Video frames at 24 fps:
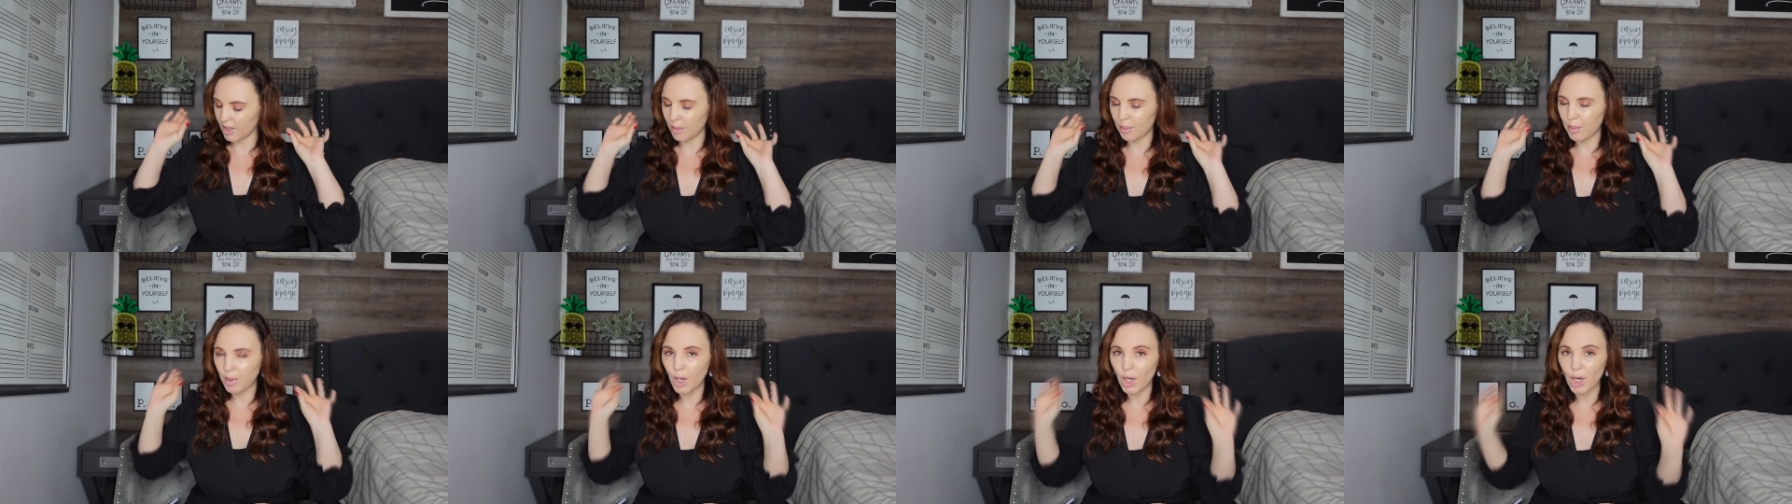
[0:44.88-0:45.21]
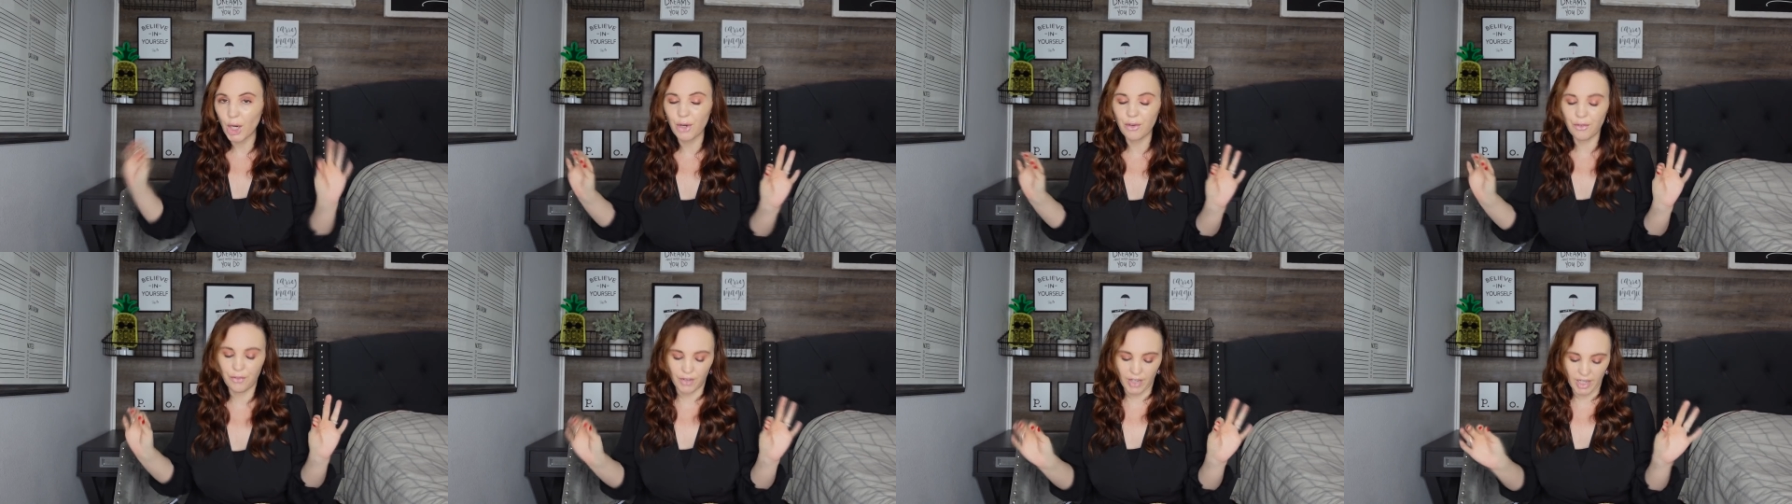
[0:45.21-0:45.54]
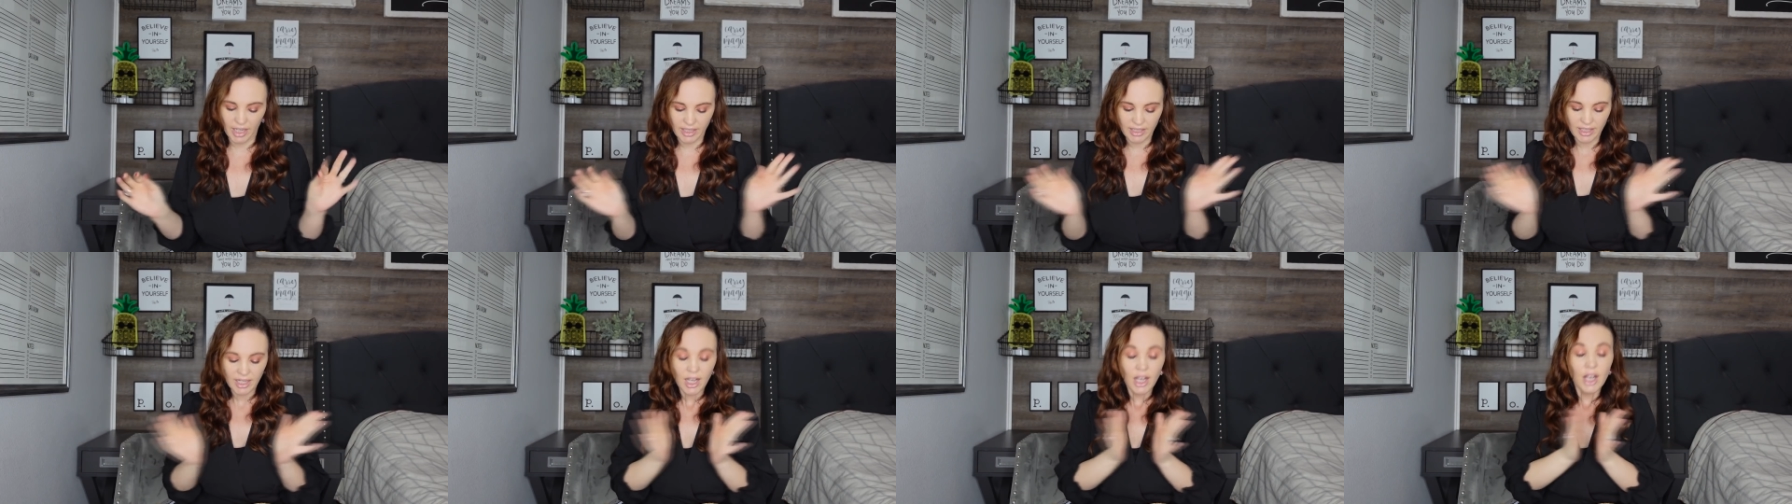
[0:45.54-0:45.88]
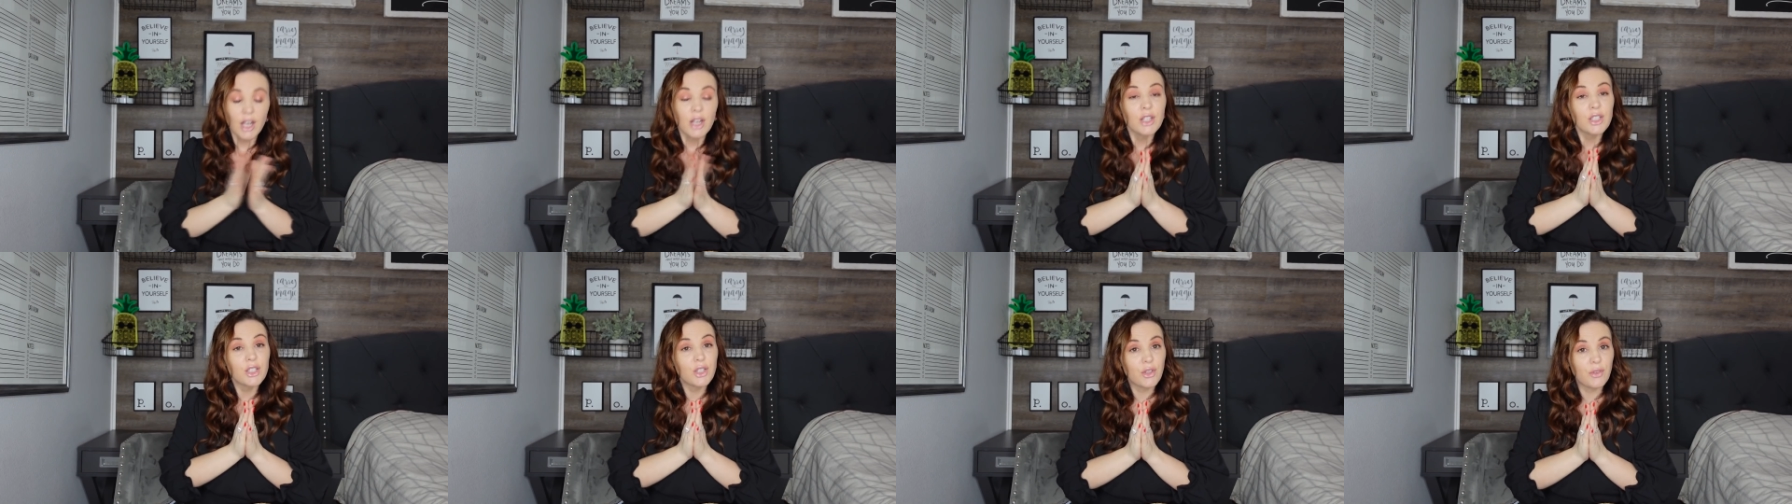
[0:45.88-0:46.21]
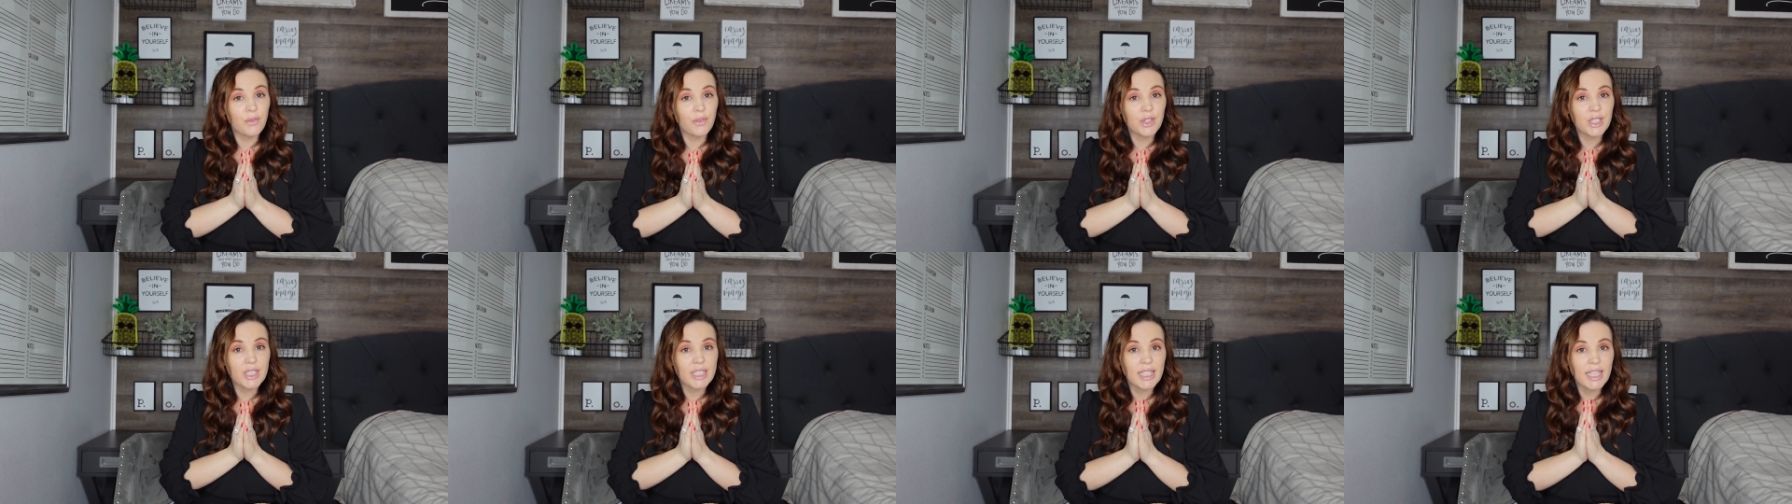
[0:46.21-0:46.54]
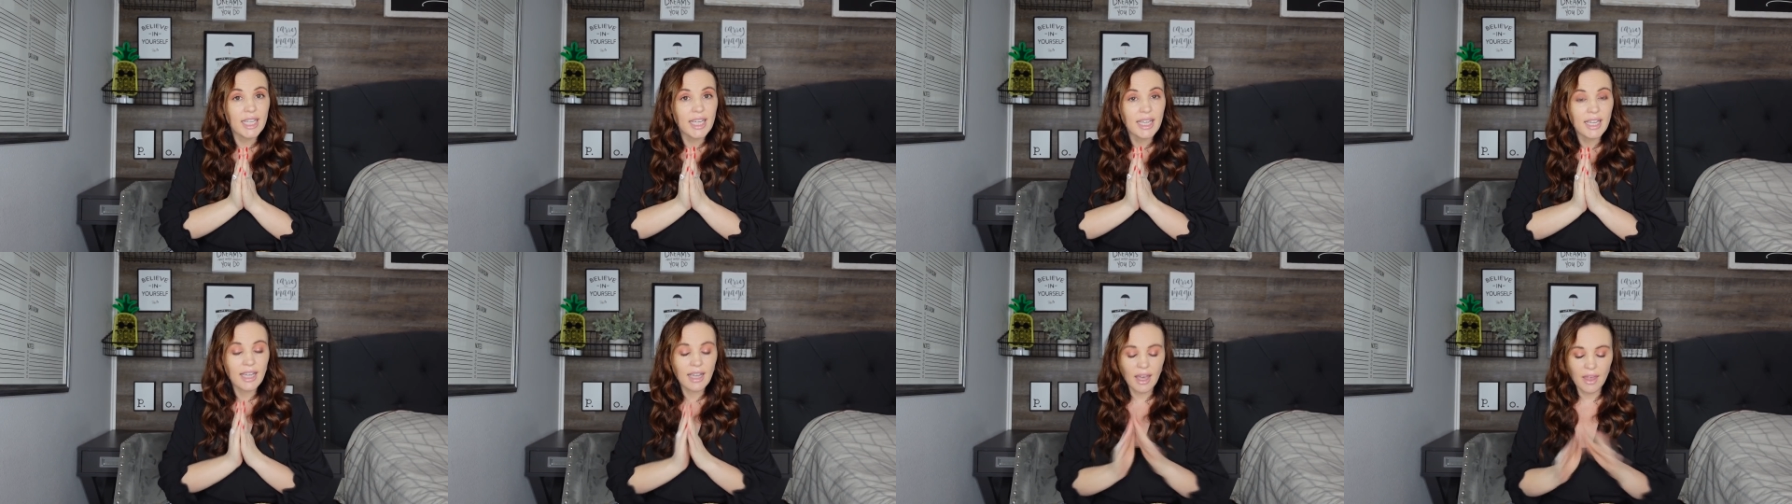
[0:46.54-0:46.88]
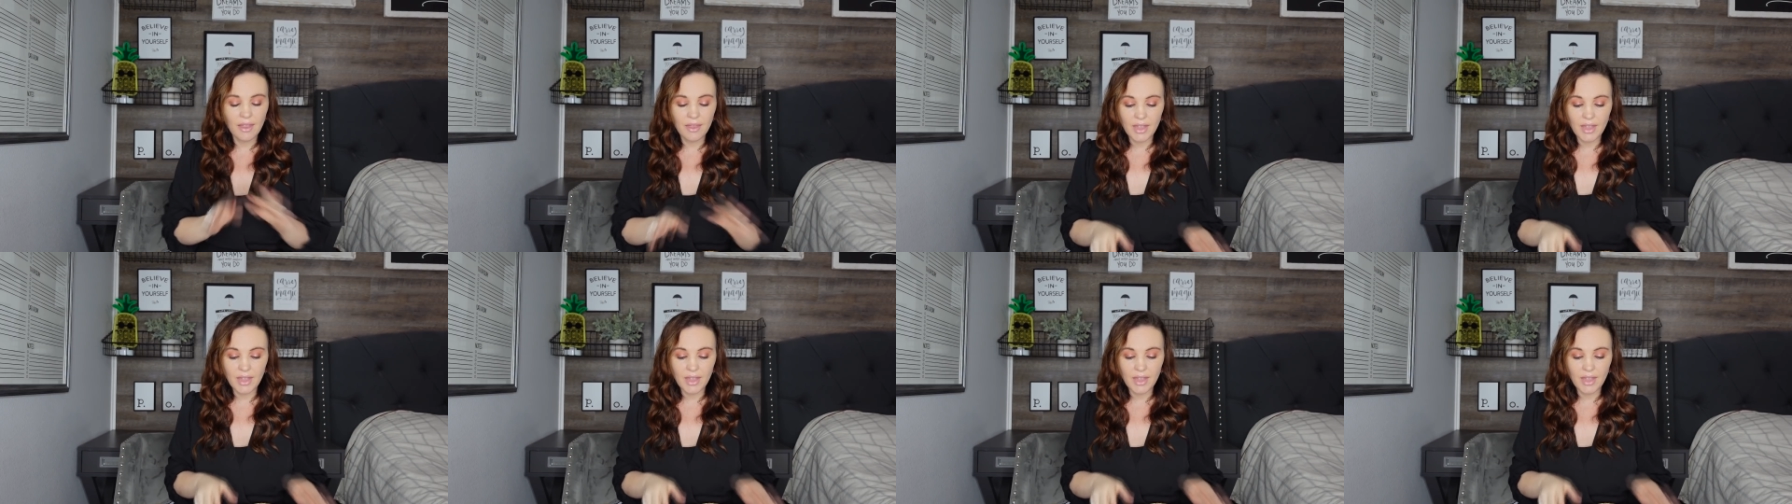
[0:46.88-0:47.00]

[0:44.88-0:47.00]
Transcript: perfect. So the first thing